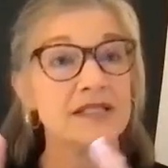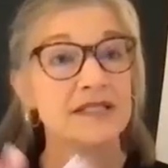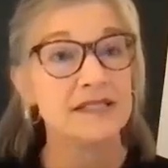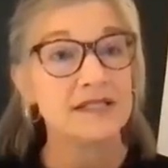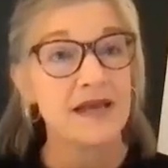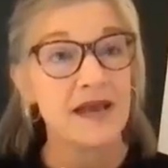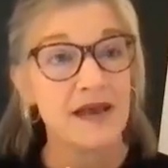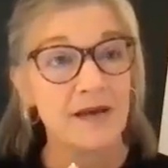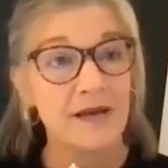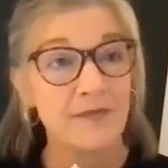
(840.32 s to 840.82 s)
to
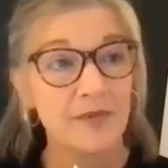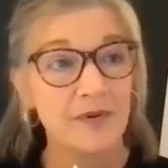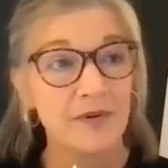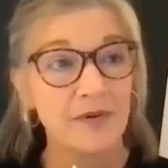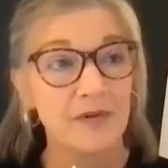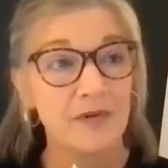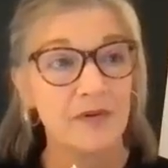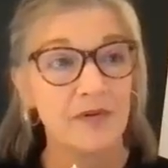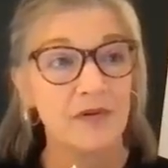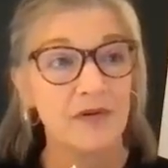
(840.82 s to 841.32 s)
stop,
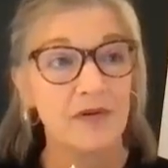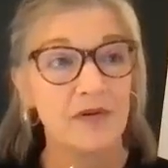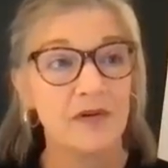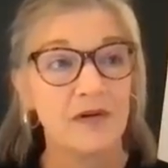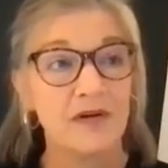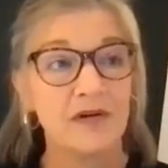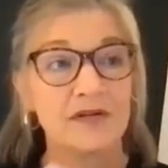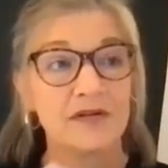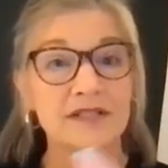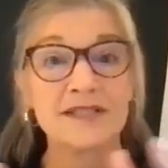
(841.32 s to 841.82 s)

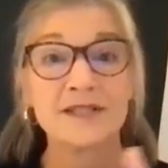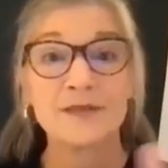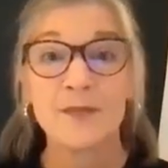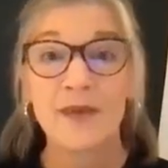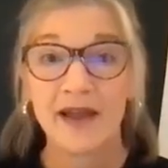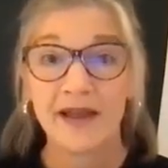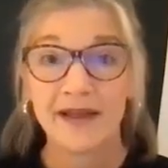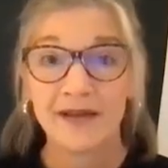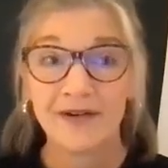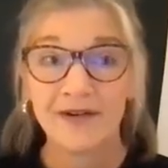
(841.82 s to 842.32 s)
to
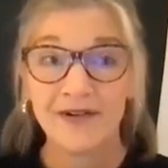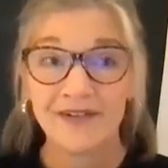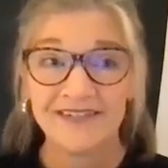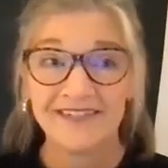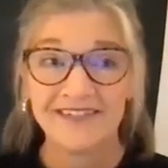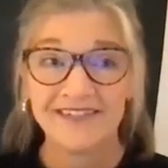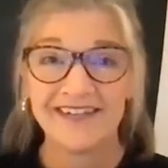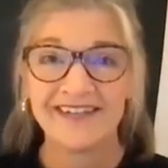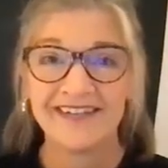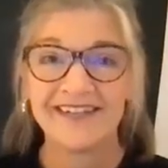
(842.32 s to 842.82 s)

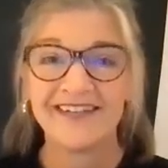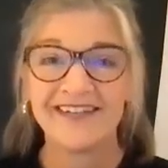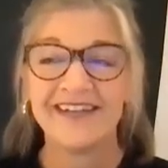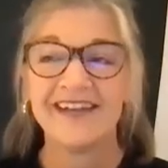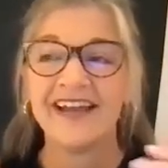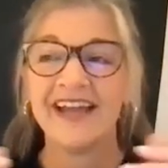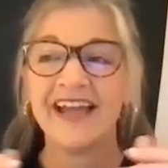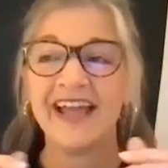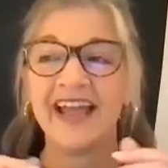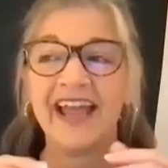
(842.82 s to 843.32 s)
smile.
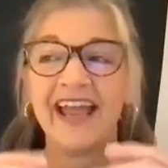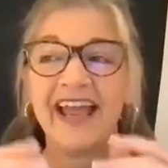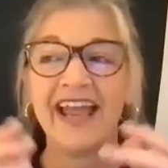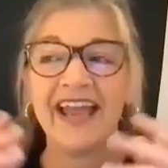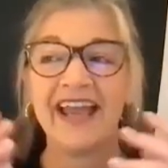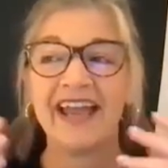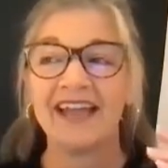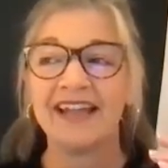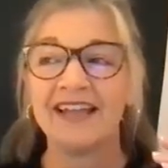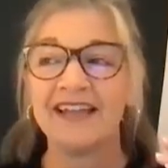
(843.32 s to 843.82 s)

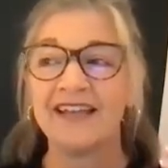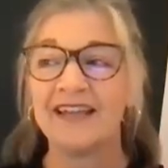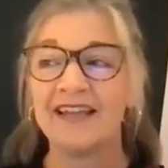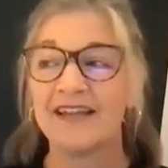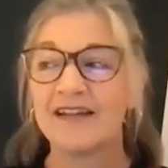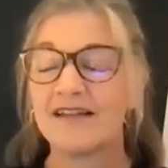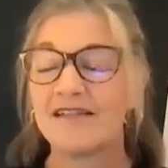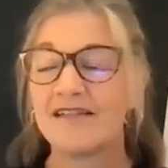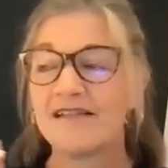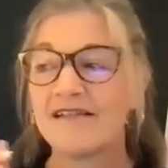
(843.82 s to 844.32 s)

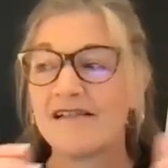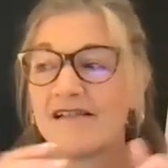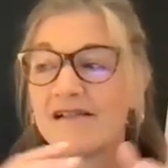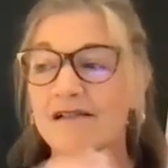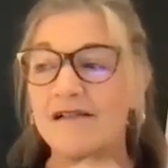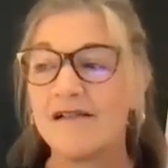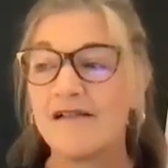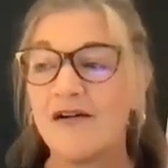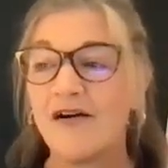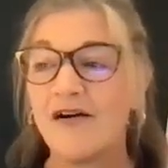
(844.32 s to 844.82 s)
And
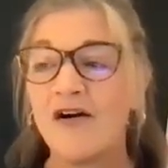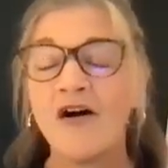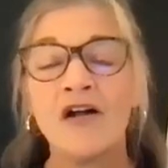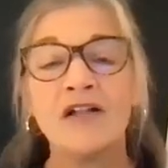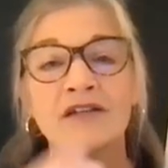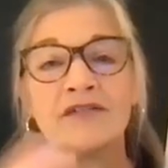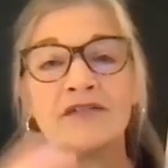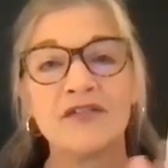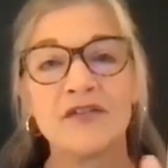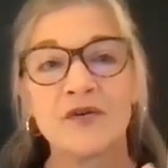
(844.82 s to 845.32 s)

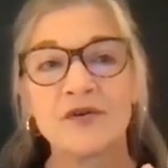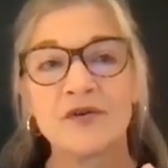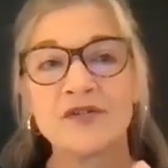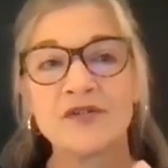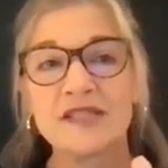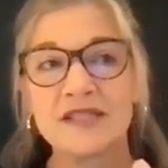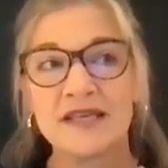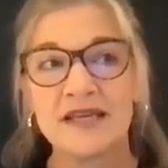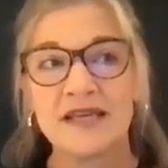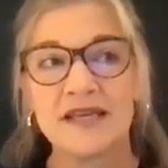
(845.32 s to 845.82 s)
all of
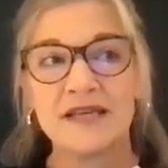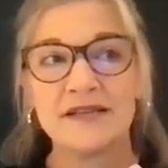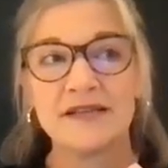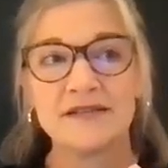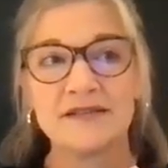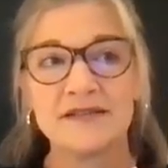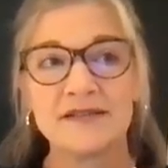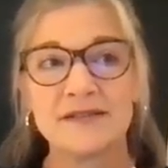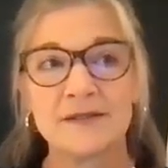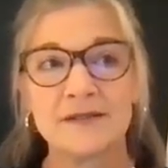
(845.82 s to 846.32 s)
those
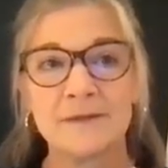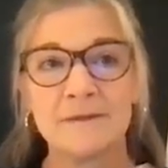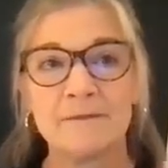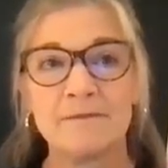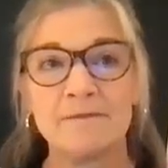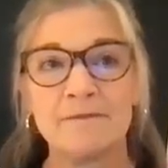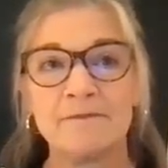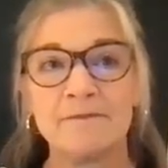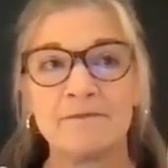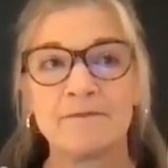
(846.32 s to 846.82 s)
things
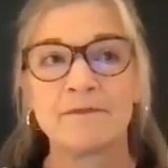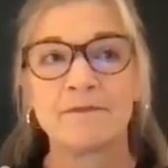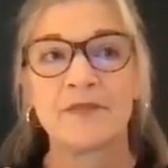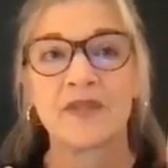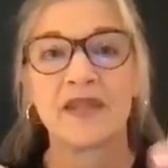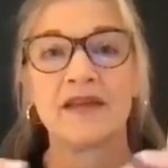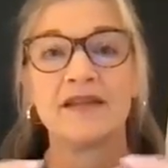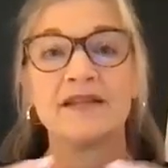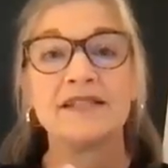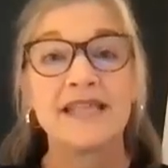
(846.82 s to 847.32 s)

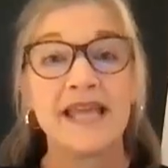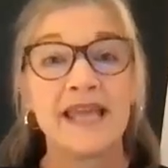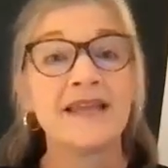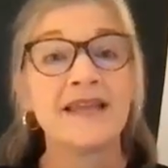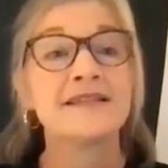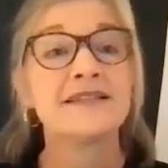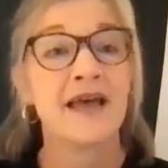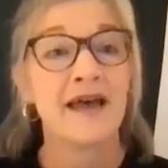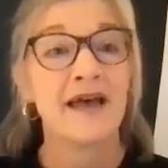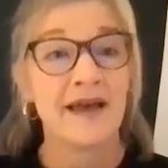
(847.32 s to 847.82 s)

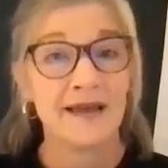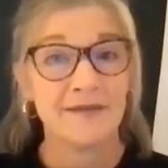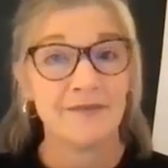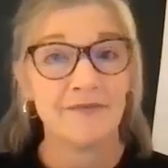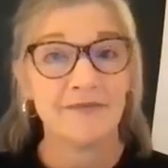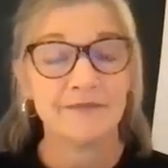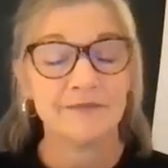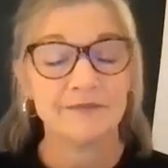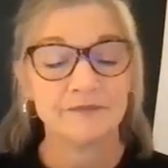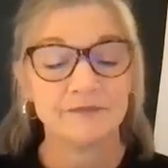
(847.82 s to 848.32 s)
take
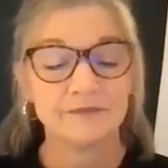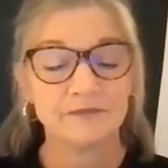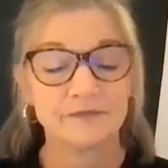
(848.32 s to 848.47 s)
time.